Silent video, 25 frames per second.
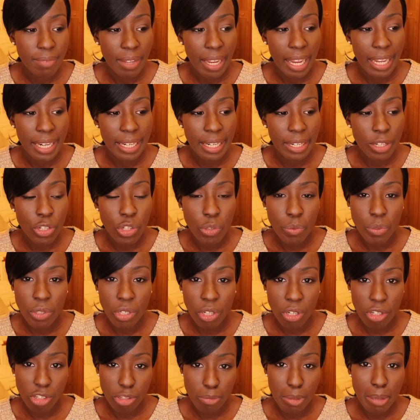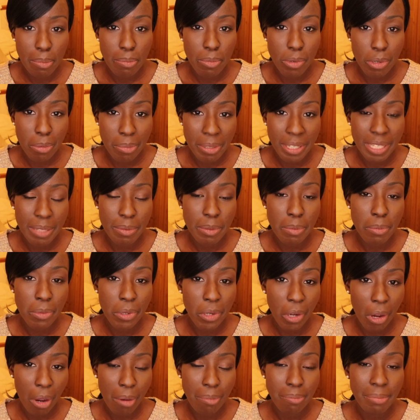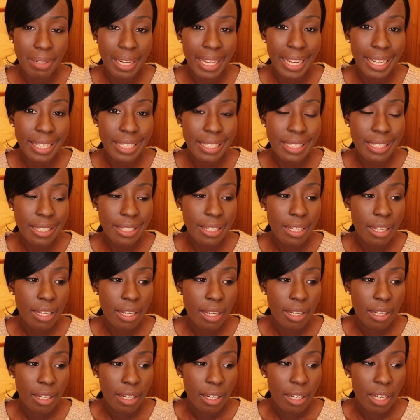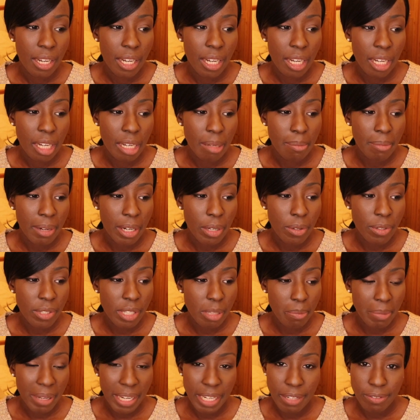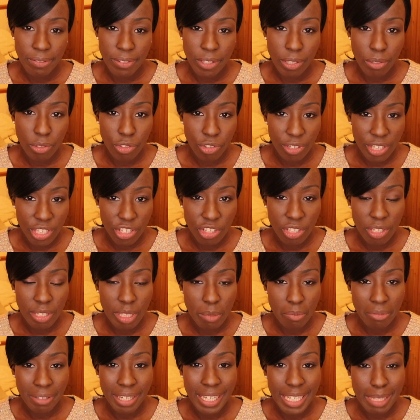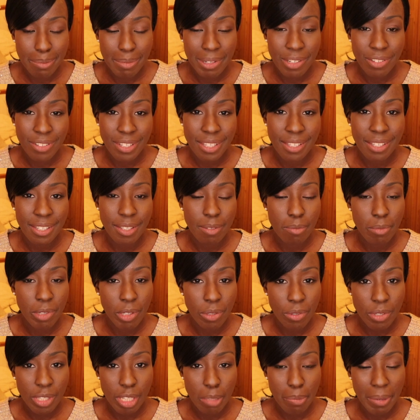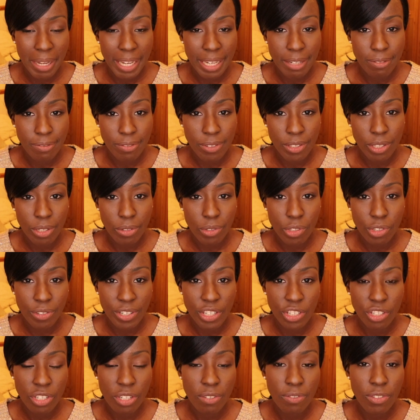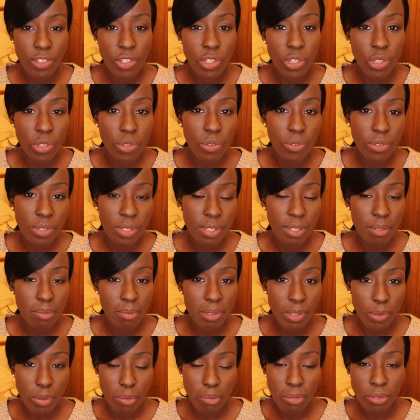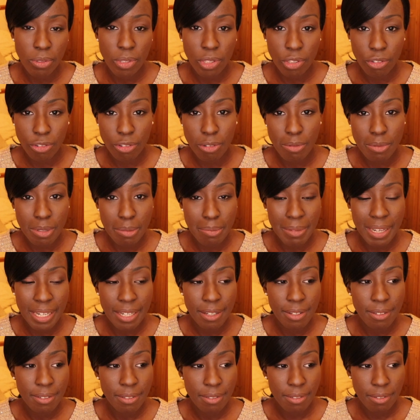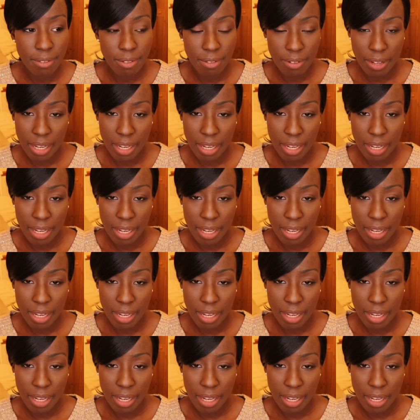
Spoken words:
and I knew it would cost a bit more because it was more complex. I also paid for the alteration of the bridesmaid dresses, and we also paid for the alteration of the suits because we bought the groomsmen in